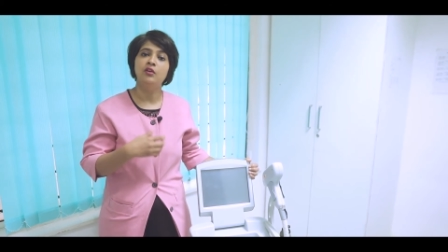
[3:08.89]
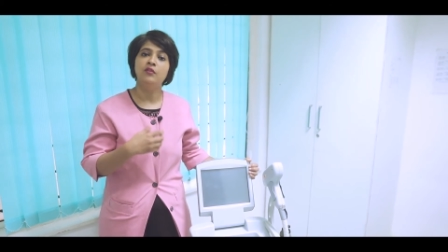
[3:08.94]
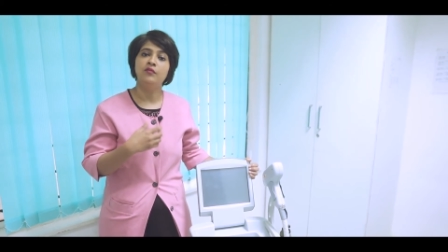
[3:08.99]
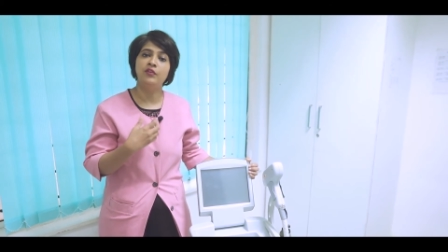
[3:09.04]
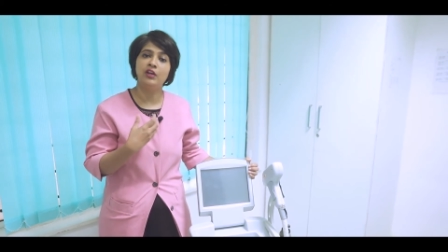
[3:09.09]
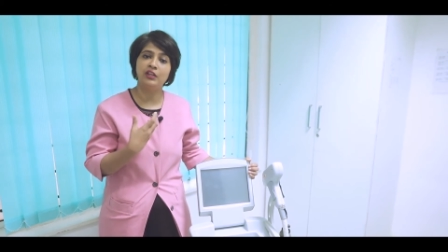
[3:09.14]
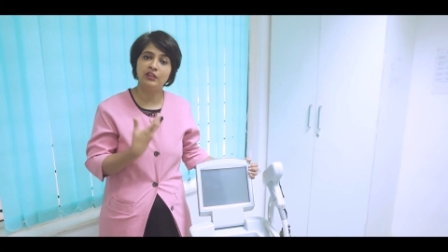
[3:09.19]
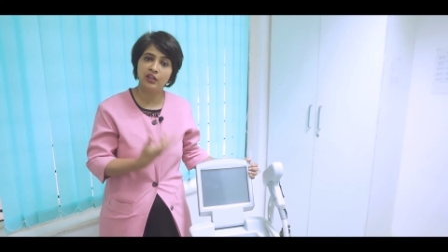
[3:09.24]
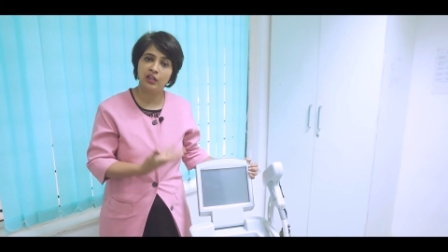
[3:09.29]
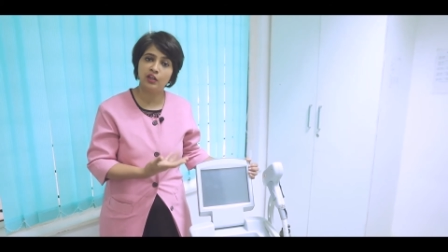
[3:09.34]

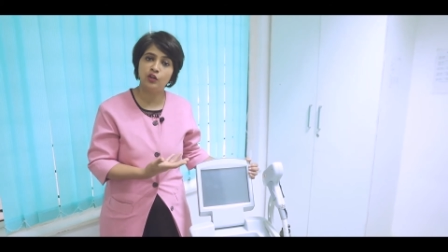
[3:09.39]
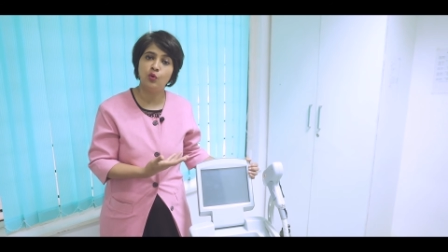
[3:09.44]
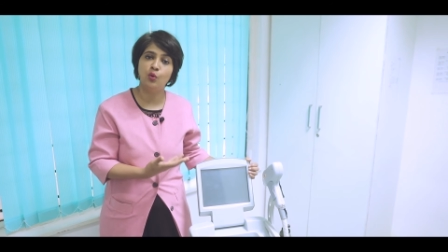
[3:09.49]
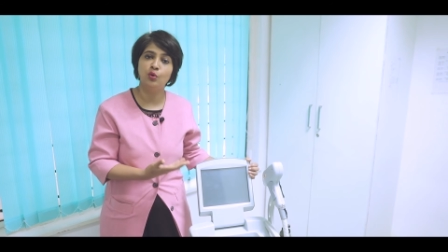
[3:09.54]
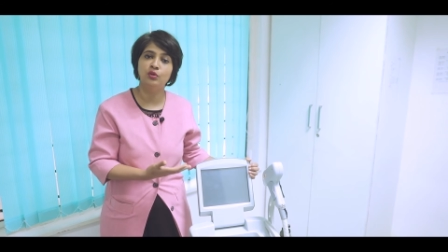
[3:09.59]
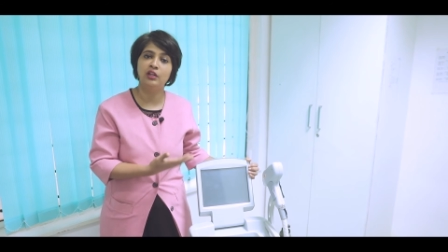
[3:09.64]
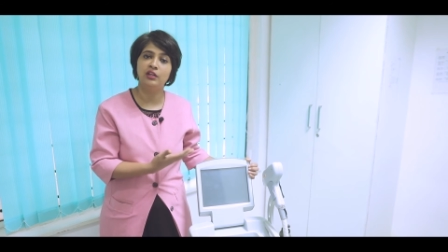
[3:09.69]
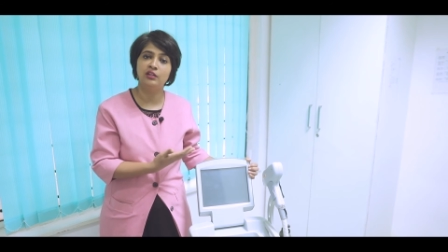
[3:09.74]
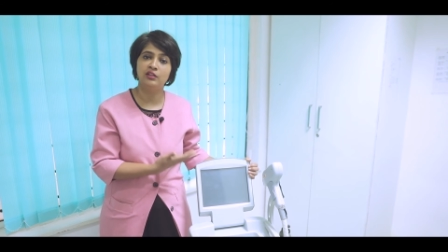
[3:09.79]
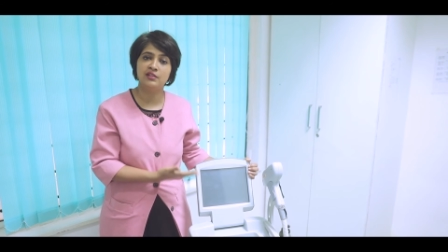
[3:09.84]
When they
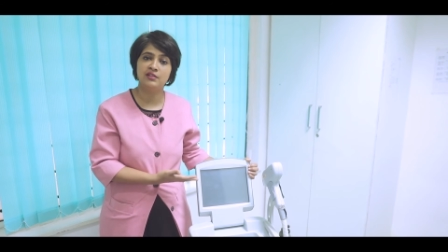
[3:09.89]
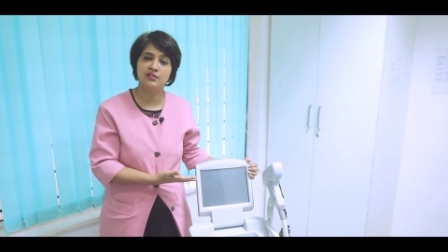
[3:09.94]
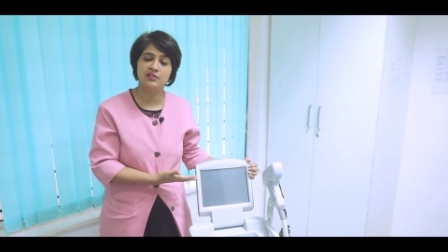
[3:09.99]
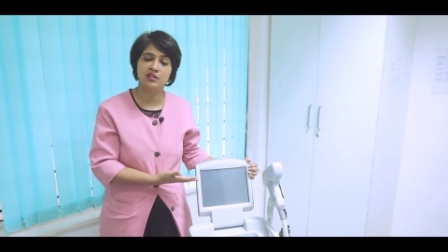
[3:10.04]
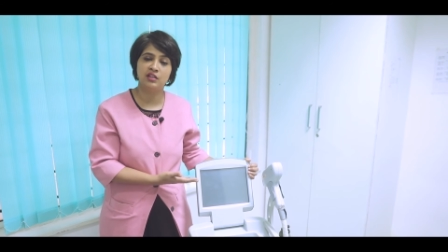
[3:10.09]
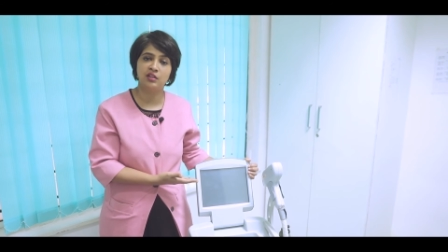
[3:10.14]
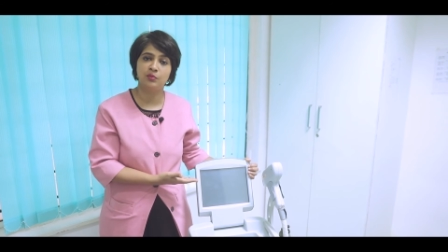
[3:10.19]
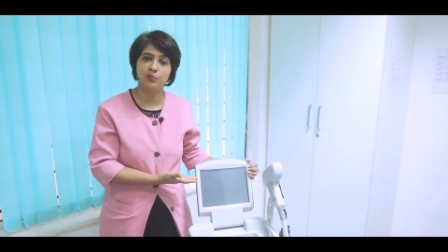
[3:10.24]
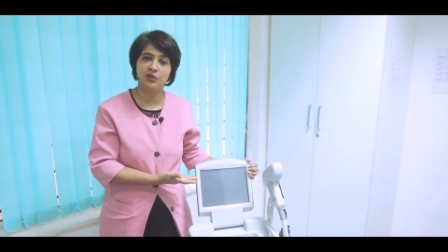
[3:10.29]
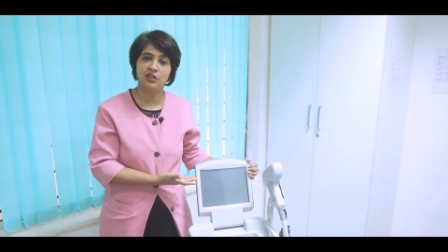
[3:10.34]
know that this
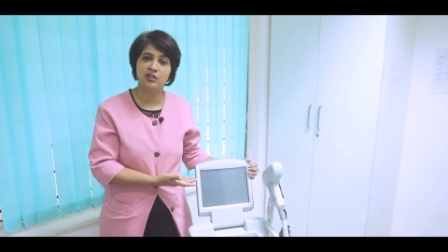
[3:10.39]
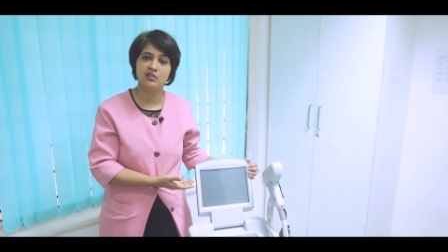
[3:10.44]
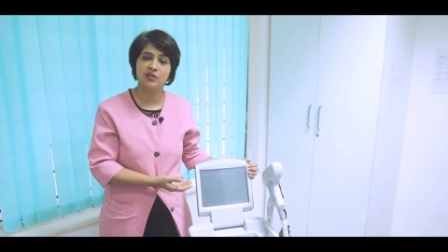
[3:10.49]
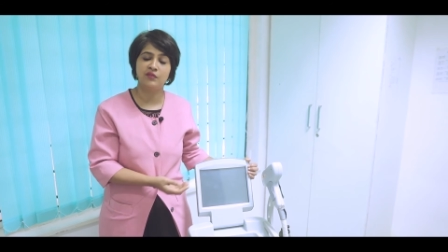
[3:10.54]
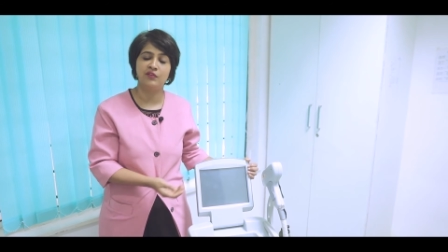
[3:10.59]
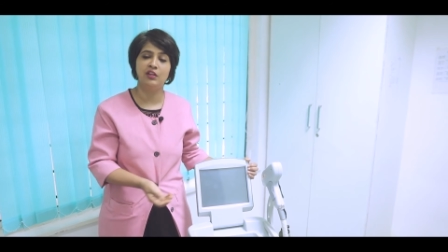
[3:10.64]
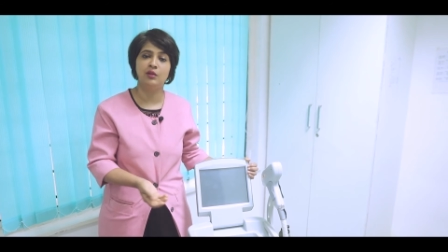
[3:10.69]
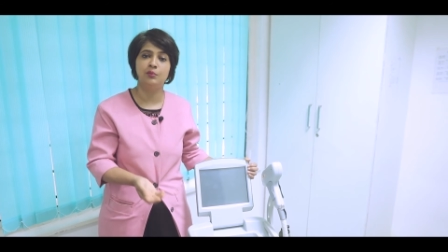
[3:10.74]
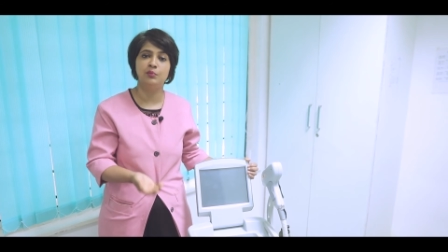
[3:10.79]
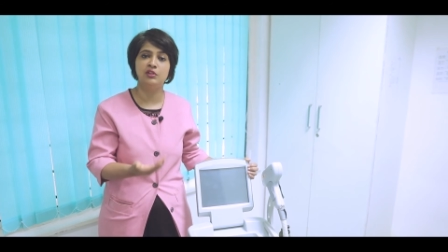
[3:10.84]
treatment is
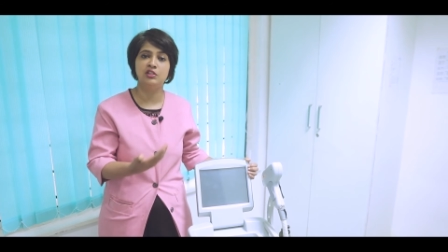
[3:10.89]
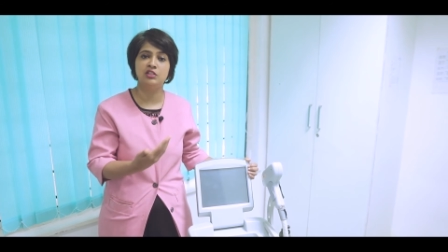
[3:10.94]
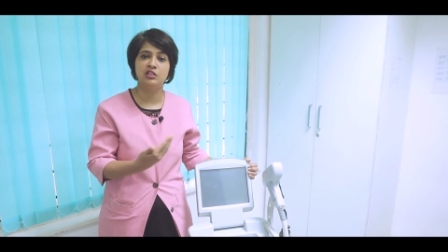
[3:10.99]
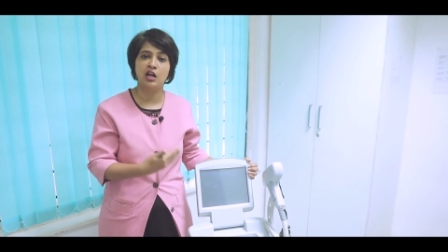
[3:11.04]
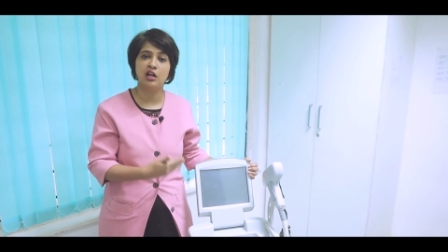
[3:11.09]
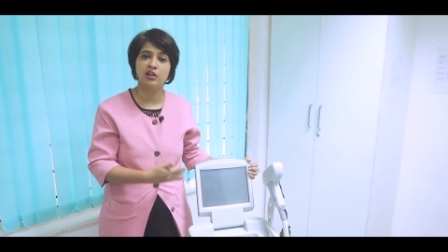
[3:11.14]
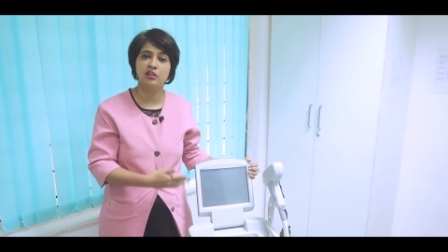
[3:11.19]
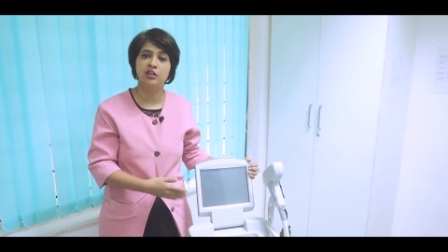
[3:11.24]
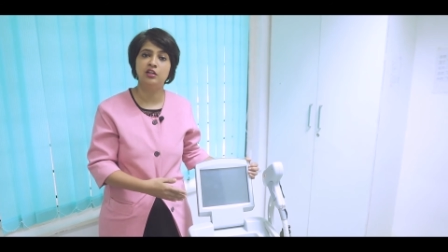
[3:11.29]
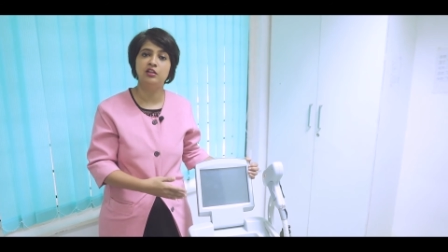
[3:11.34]
available,
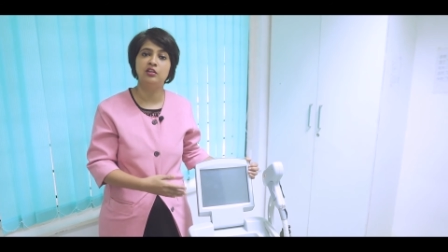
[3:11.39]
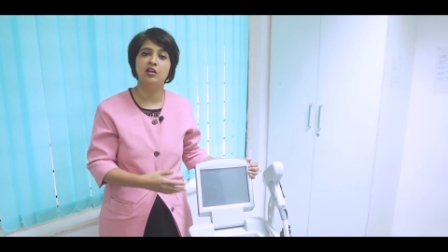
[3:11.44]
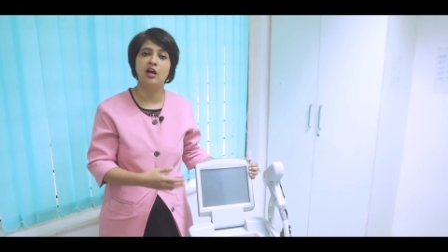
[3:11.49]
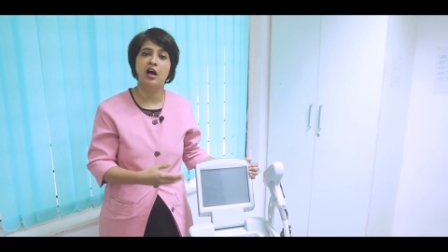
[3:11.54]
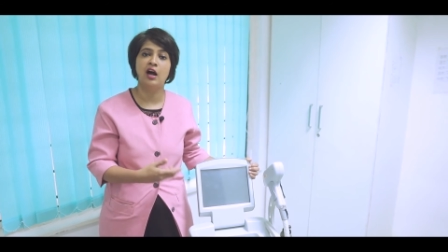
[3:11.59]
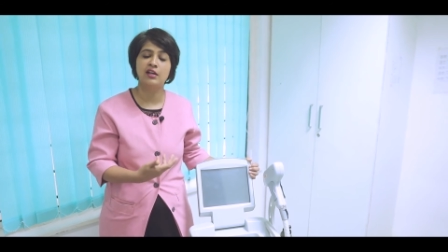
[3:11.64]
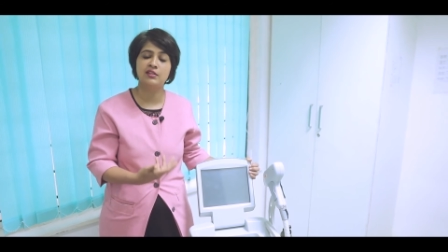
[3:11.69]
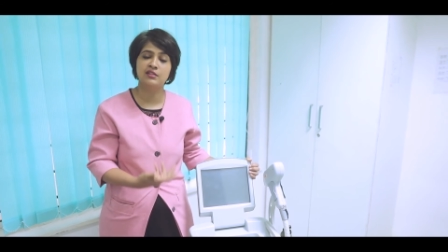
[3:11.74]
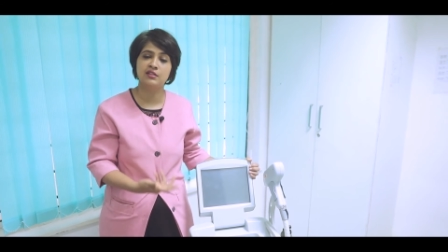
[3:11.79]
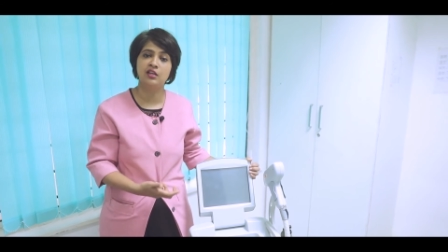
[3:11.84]
started
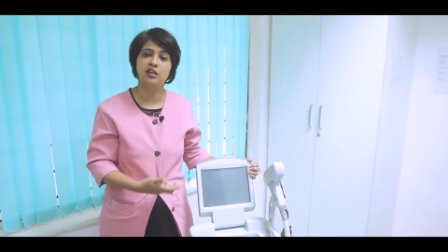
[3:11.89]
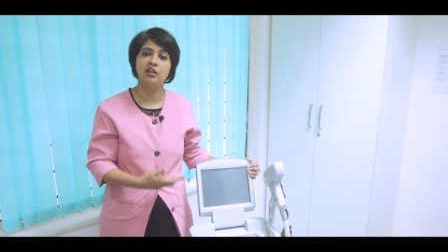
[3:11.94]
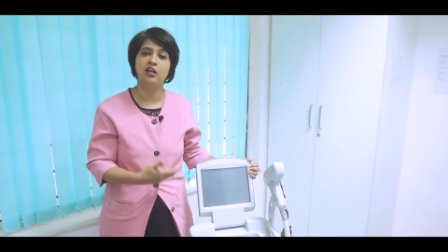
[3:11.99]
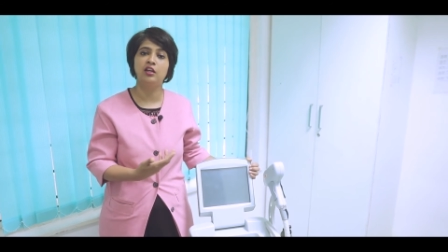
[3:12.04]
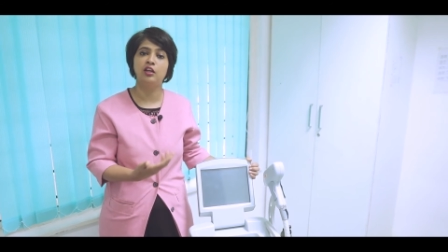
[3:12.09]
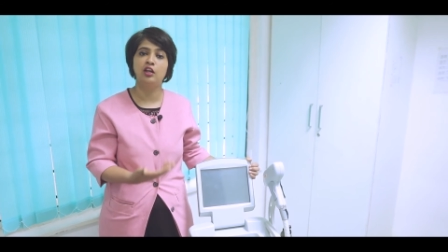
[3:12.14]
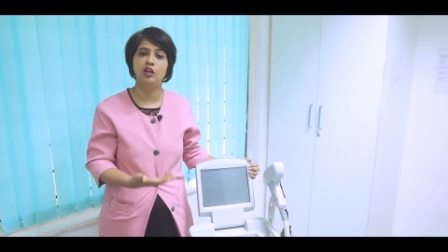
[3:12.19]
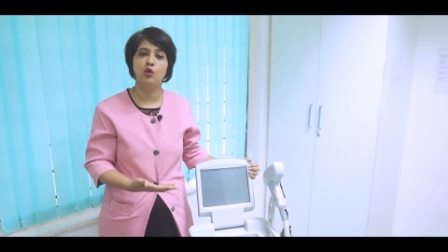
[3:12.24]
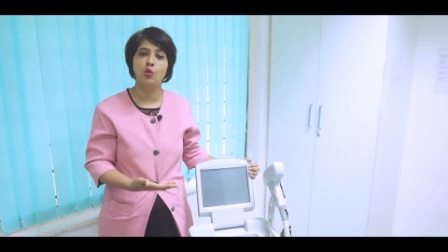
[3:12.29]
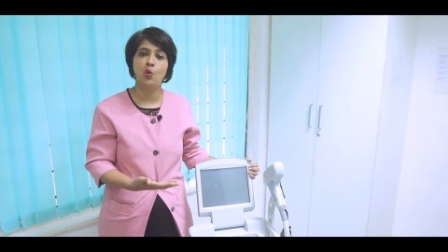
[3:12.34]
asking
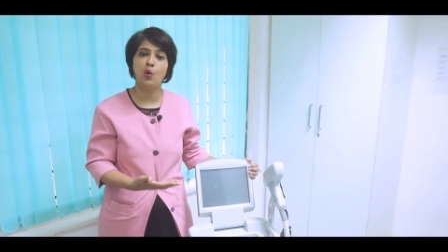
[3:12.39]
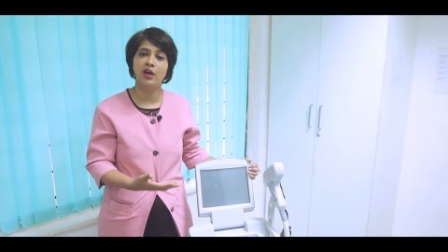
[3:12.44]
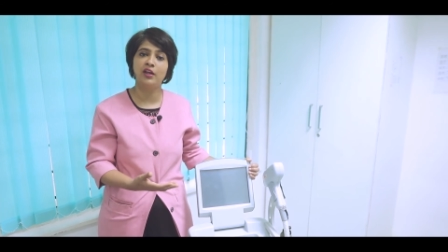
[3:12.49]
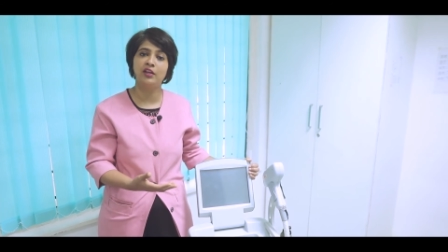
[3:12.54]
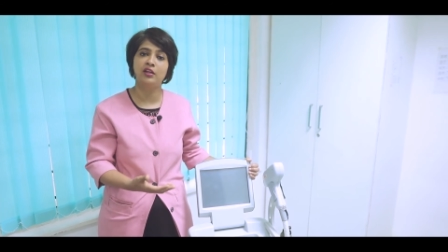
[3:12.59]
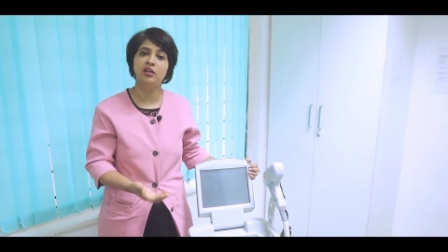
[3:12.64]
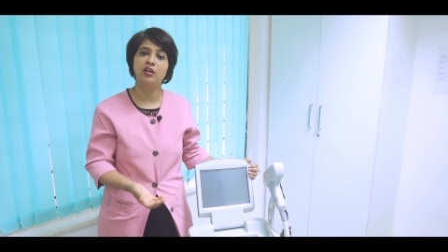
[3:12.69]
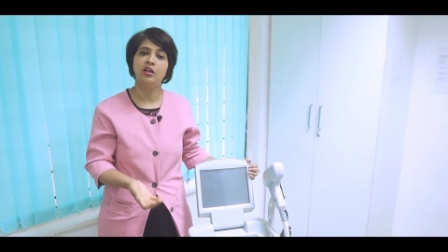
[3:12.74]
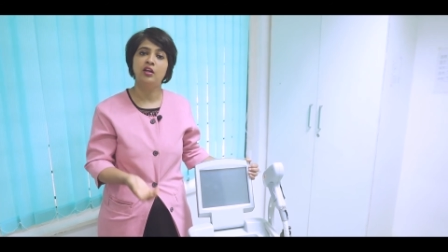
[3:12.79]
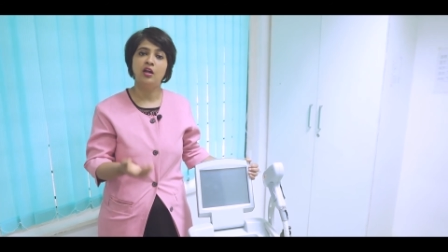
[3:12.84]
and
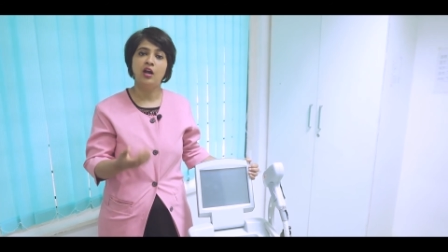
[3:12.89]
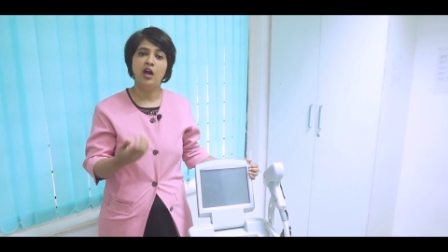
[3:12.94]
inquiring